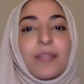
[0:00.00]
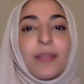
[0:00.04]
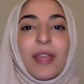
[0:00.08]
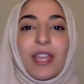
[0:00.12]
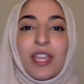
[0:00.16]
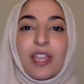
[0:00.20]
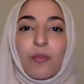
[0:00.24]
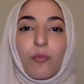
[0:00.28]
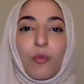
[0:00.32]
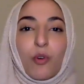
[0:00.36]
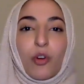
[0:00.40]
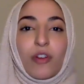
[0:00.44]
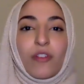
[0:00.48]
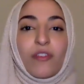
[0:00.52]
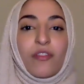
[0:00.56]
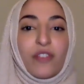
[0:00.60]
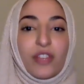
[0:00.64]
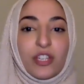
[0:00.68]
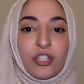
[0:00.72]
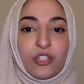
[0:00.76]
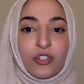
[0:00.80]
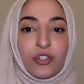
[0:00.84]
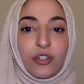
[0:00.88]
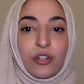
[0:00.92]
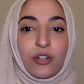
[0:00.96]
to make it more
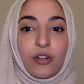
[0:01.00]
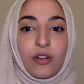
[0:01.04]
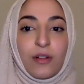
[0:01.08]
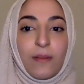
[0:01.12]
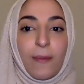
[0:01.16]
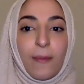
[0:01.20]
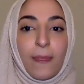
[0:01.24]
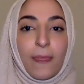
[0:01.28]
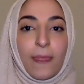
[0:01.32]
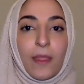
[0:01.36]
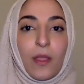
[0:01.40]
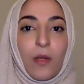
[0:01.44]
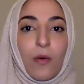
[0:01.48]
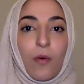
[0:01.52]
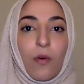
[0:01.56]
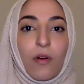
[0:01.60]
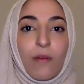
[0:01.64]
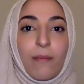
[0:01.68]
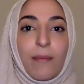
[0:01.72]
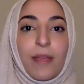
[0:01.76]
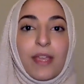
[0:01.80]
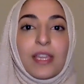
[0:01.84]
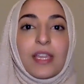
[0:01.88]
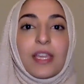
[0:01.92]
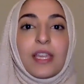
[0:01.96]
official or
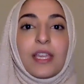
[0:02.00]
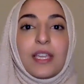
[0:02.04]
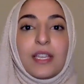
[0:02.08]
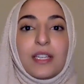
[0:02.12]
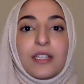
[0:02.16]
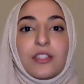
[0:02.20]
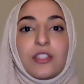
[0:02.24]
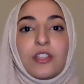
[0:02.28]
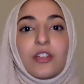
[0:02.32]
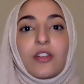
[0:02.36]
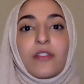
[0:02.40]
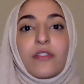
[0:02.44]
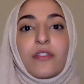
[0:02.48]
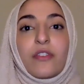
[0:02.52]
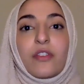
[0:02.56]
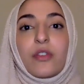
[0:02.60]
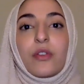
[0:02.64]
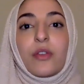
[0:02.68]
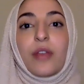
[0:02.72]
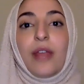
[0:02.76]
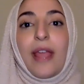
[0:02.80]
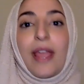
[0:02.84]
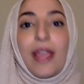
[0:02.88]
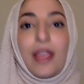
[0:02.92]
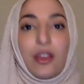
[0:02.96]
make it easier for
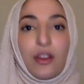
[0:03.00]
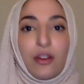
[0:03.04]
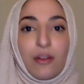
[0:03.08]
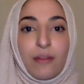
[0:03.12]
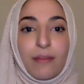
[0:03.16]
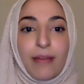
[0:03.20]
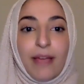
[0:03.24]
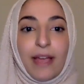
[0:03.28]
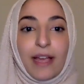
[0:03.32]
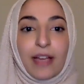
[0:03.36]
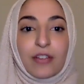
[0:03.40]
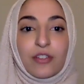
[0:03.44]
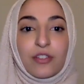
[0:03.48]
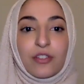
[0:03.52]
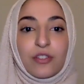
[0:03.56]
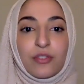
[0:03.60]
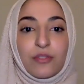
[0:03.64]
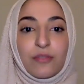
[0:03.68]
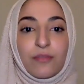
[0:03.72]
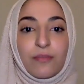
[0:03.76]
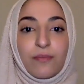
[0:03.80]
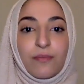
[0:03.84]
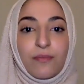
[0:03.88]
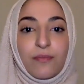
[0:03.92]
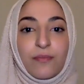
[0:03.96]
you to anchor back to.